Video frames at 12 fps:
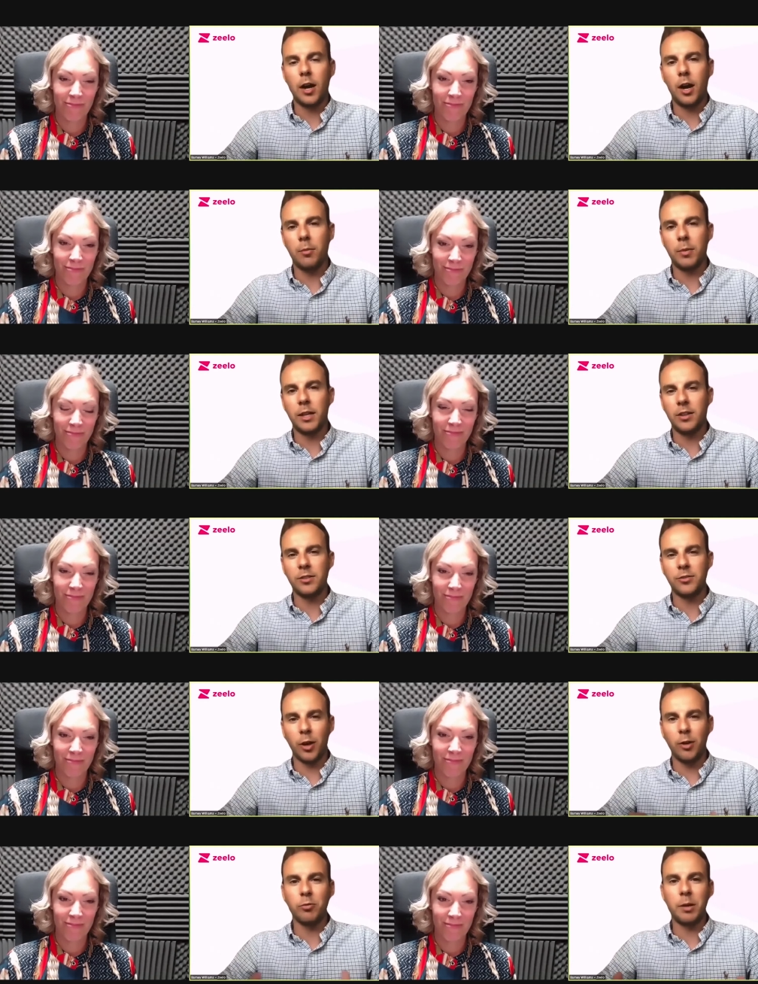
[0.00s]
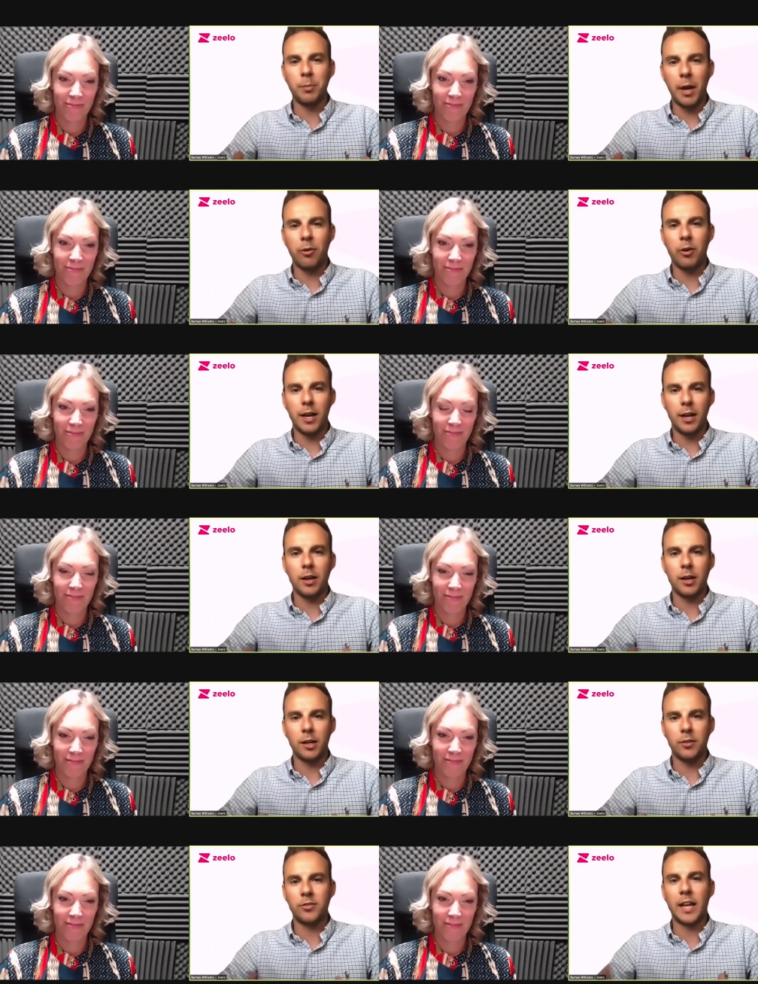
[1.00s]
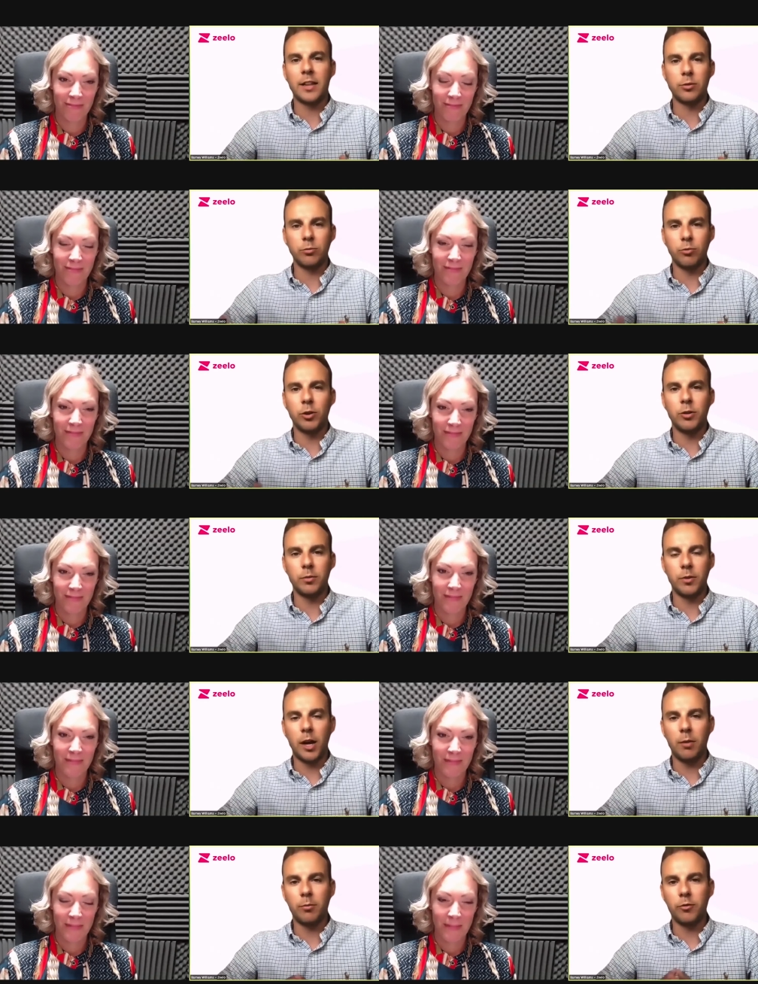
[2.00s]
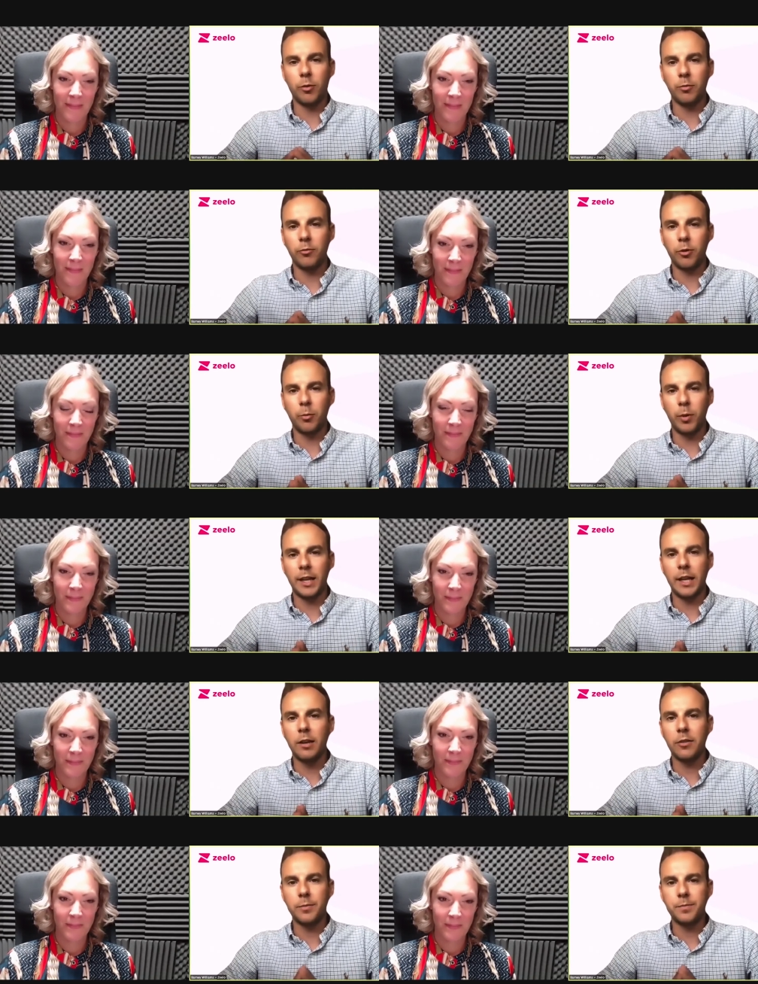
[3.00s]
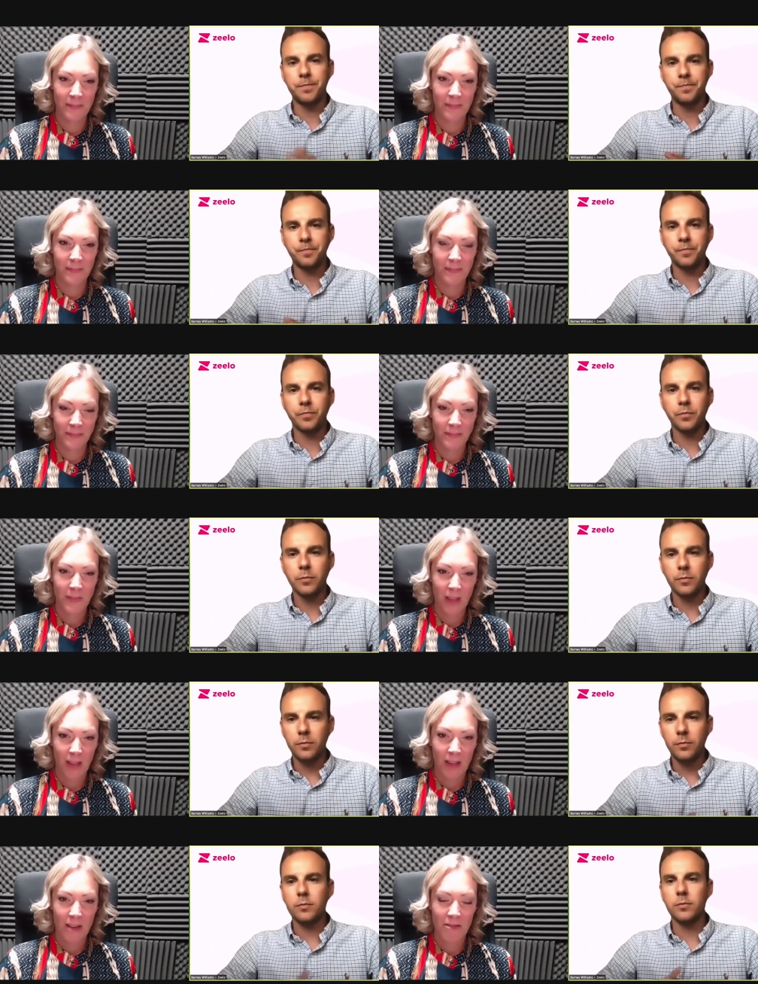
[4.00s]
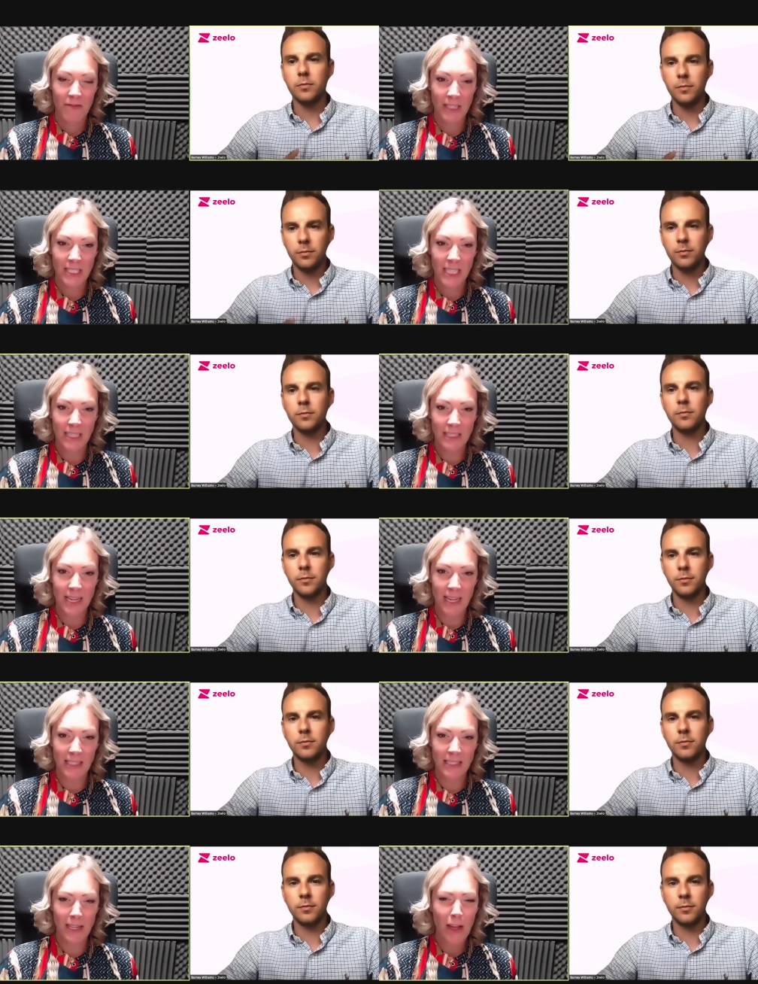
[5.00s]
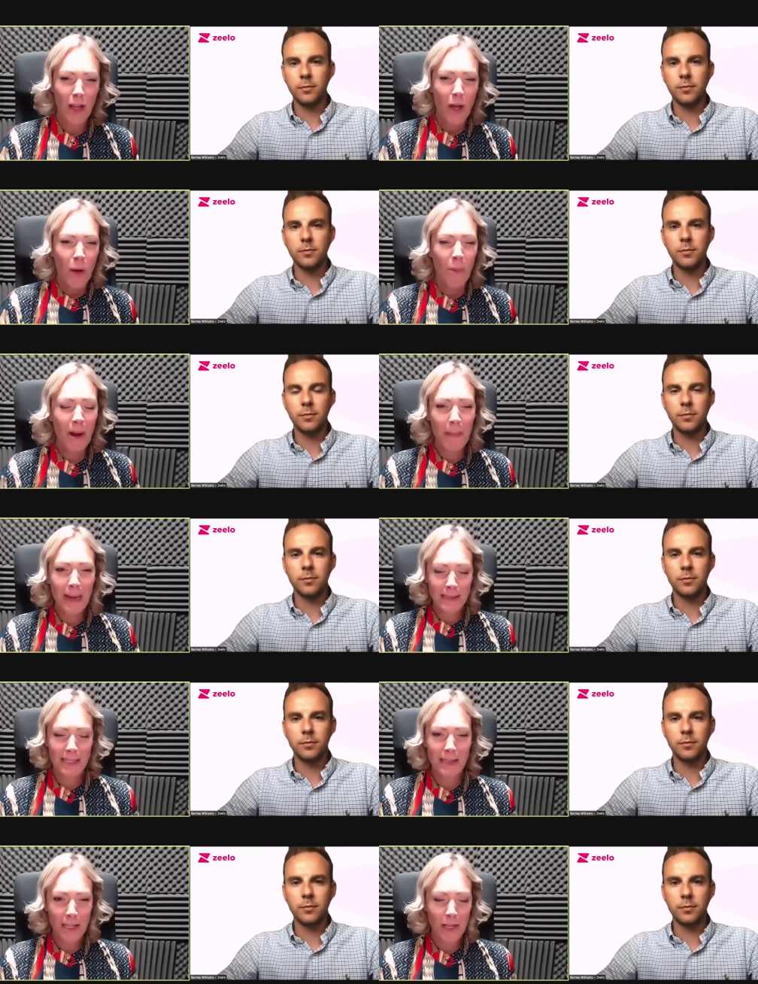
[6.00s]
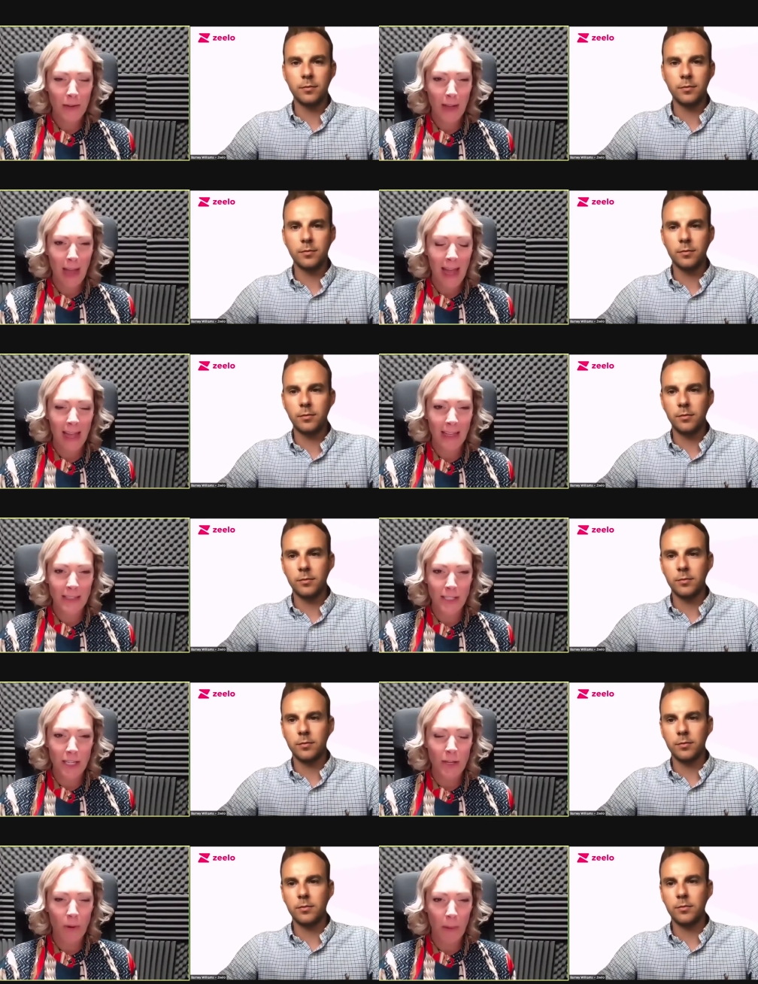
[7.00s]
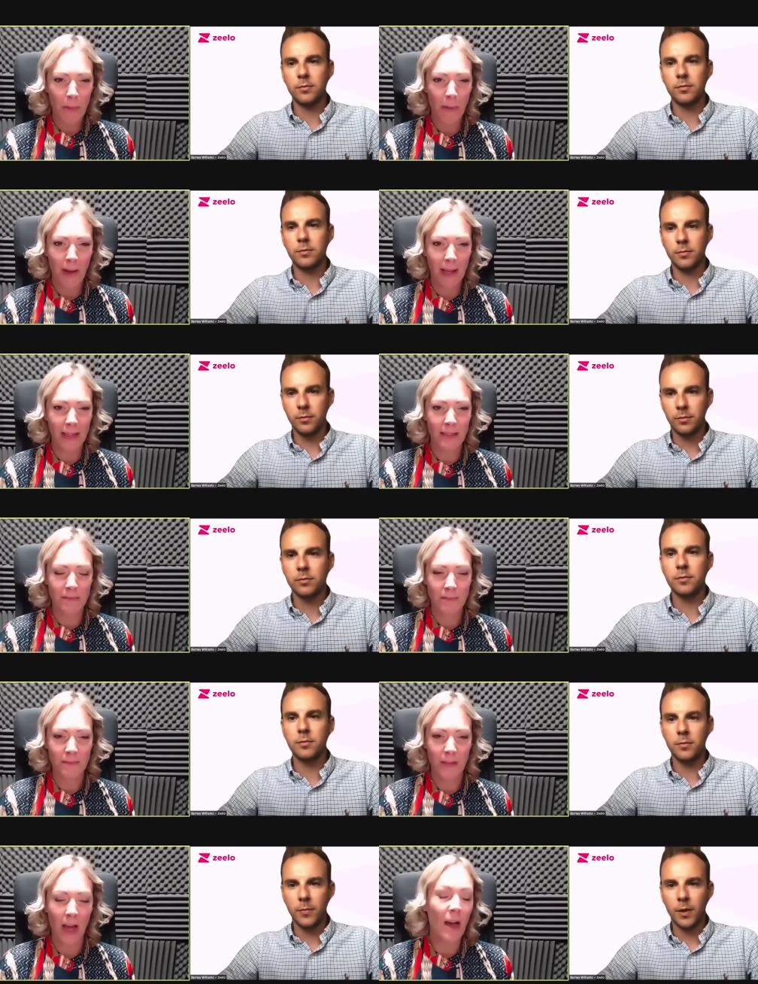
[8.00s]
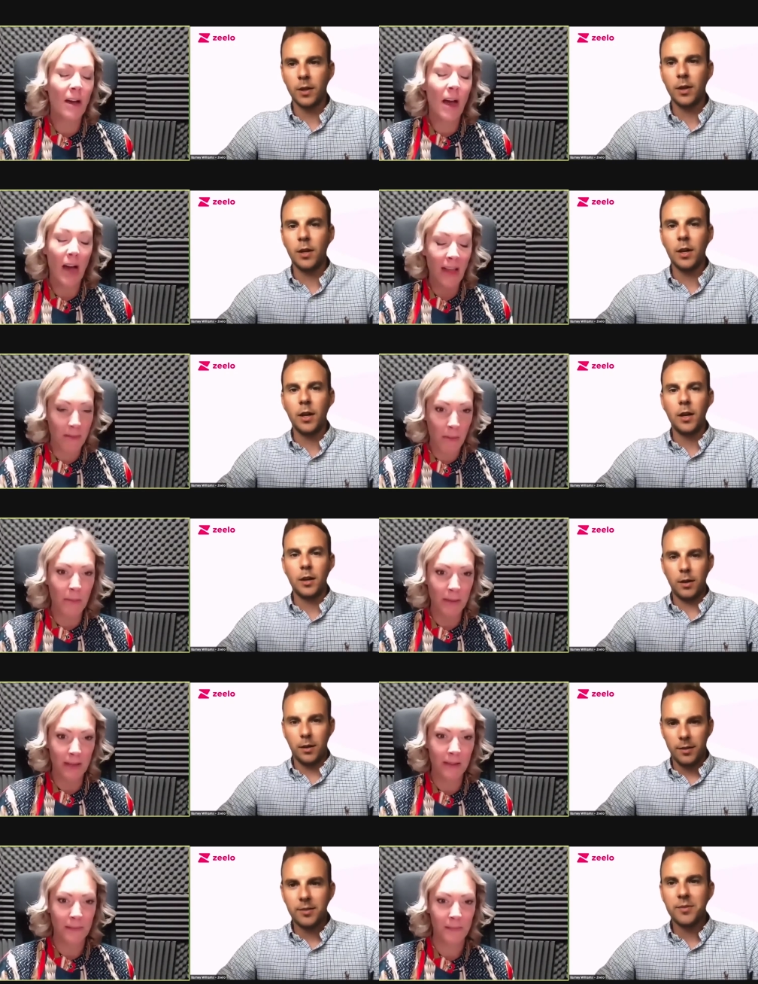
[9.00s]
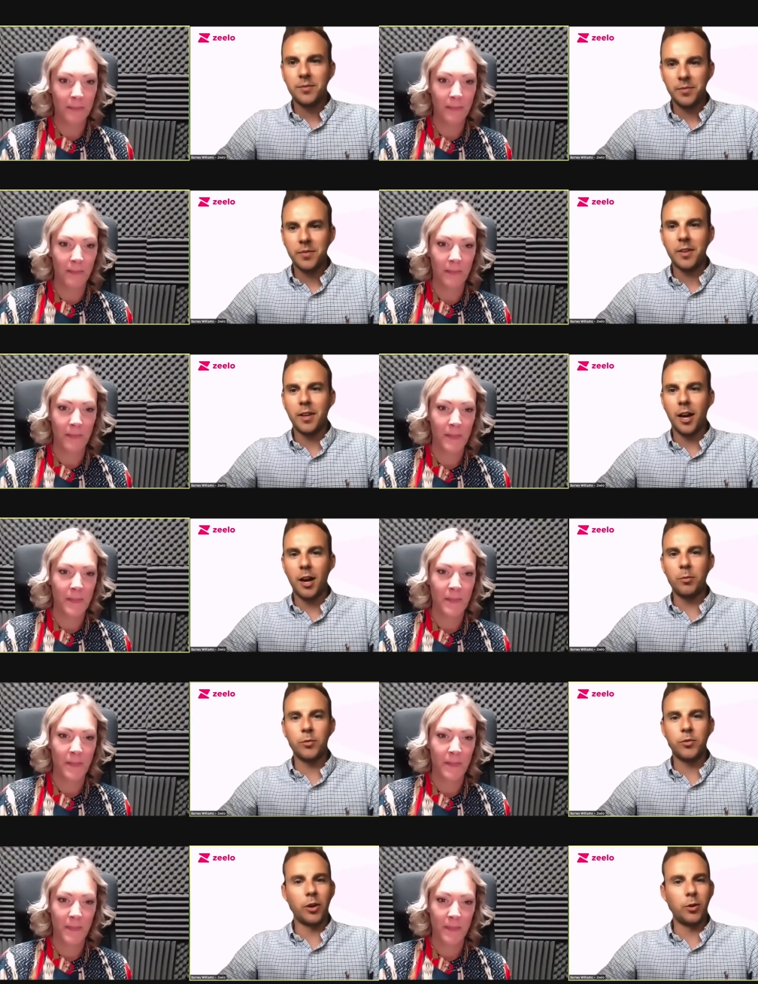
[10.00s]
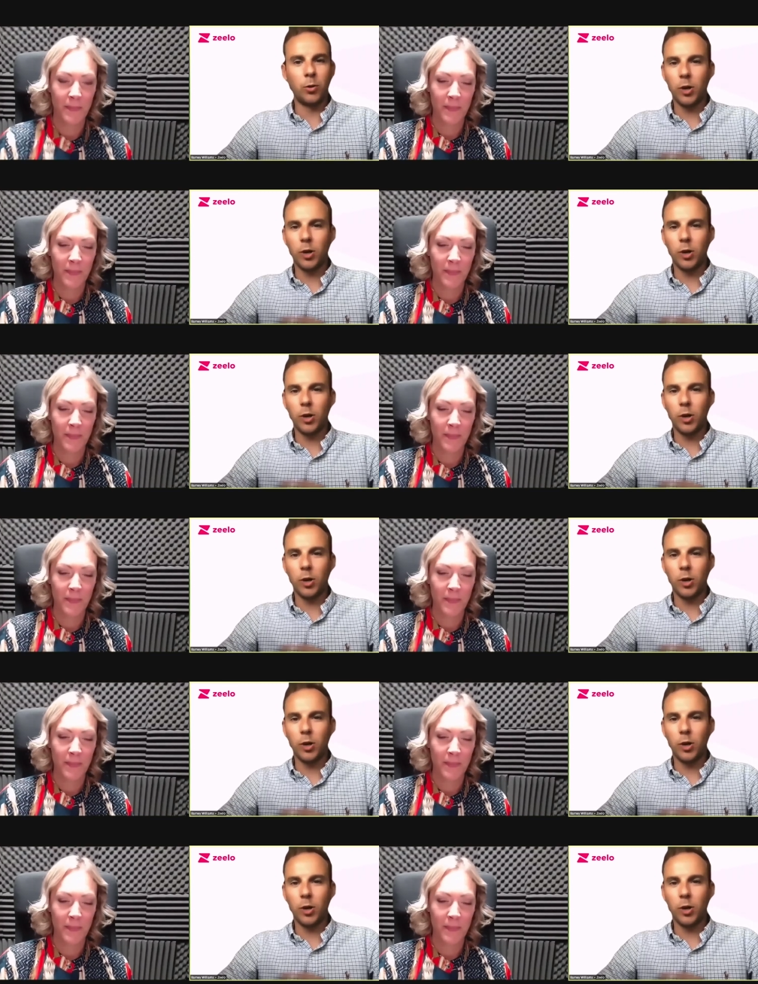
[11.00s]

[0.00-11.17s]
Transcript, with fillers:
Speaker 1: um, and, and, don't really merit a, a kind of standard route from from where they live.
Speaker 2: Fantastic. So, whereabouts in the UK do you operate uh, at the moment?
Speaker 1: Um, so,